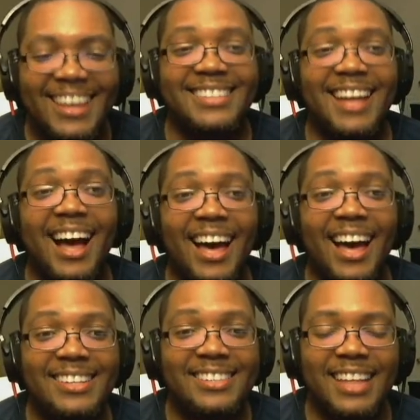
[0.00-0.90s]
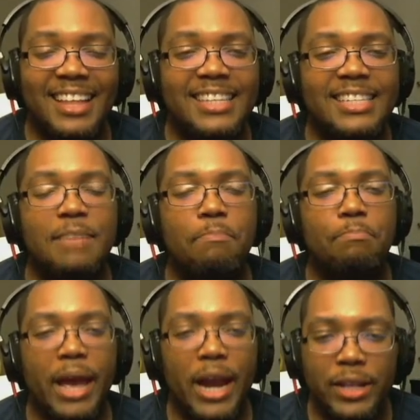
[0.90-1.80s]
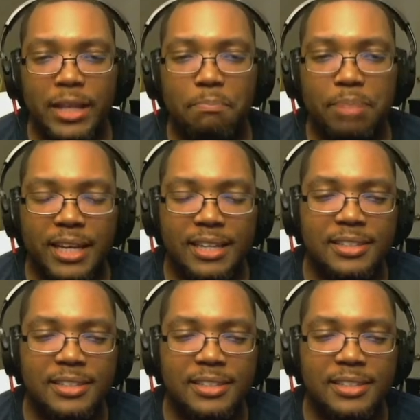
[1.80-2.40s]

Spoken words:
his eyes, he barely blinked.